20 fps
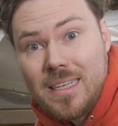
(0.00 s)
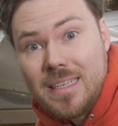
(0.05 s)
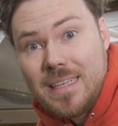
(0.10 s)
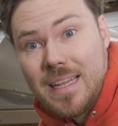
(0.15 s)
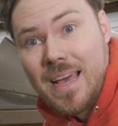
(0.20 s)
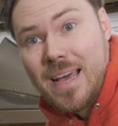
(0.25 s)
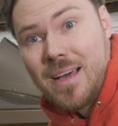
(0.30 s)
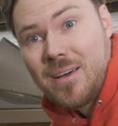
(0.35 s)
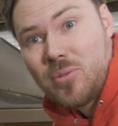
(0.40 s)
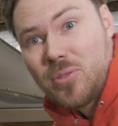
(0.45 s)

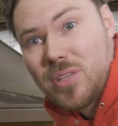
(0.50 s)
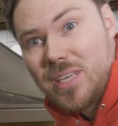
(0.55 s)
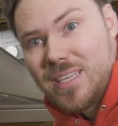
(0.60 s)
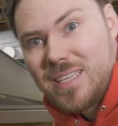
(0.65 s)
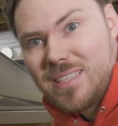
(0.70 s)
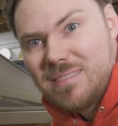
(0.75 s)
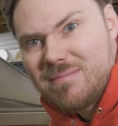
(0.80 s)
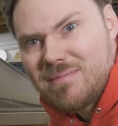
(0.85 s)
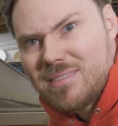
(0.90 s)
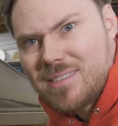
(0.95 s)
Now
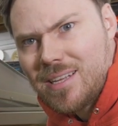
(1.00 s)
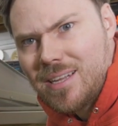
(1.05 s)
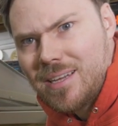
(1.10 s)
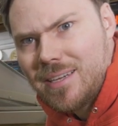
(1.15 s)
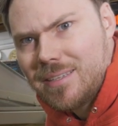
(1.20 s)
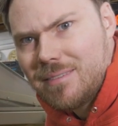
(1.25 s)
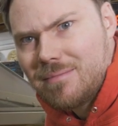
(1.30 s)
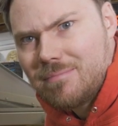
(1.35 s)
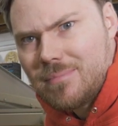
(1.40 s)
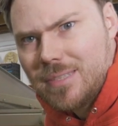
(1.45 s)
the
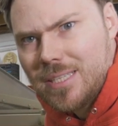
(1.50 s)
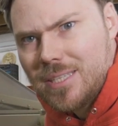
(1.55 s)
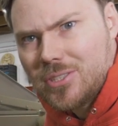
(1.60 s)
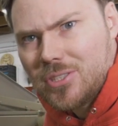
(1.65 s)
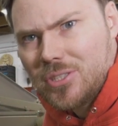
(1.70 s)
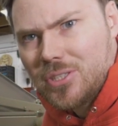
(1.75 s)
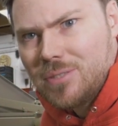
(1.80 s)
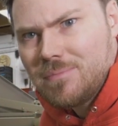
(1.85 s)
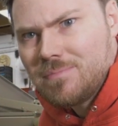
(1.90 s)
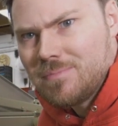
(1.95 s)
slight
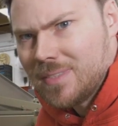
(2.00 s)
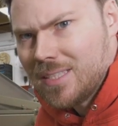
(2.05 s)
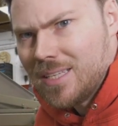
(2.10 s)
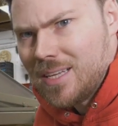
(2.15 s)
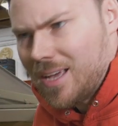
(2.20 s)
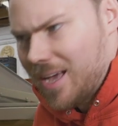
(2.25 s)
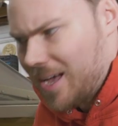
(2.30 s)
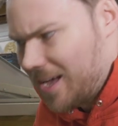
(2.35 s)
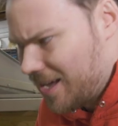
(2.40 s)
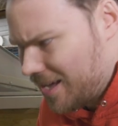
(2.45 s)
issue,
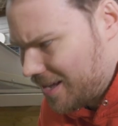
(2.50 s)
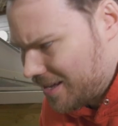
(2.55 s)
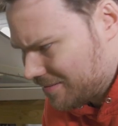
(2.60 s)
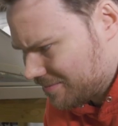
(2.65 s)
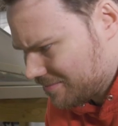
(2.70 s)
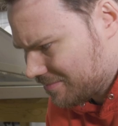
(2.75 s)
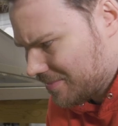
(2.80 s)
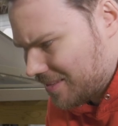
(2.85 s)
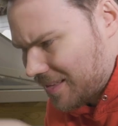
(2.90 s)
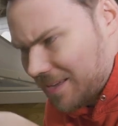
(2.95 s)

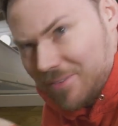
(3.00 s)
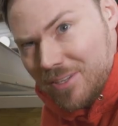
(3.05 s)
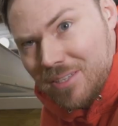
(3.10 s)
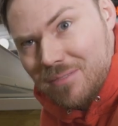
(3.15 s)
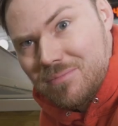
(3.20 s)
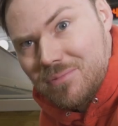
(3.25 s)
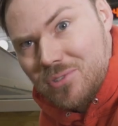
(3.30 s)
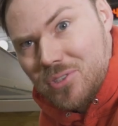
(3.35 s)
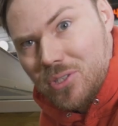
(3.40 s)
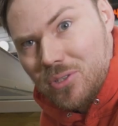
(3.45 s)
uh,
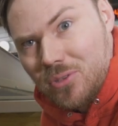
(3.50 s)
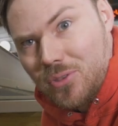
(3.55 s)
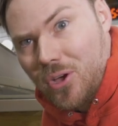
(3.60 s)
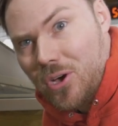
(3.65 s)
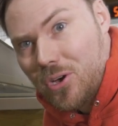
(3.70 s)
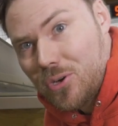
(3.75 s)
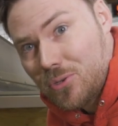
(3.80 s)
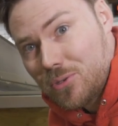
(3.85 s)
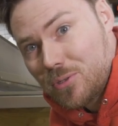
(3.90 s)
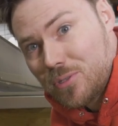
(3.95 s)
having drilled the
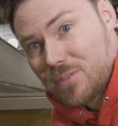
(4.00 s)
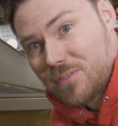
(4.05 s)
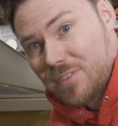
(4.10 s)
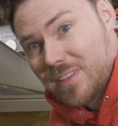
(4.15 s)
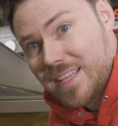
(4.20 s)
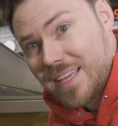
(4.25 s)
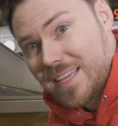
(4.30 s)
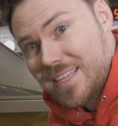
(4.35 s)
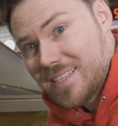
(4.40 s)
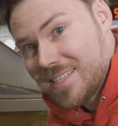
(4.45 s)
holes for
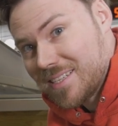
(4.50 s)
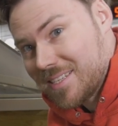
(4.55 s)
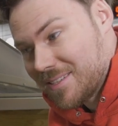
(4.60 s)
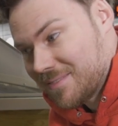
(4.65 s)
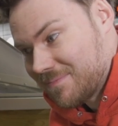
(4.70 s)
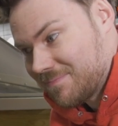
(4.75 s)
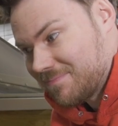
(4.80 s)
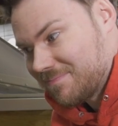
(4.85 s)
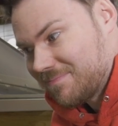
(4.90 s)
this,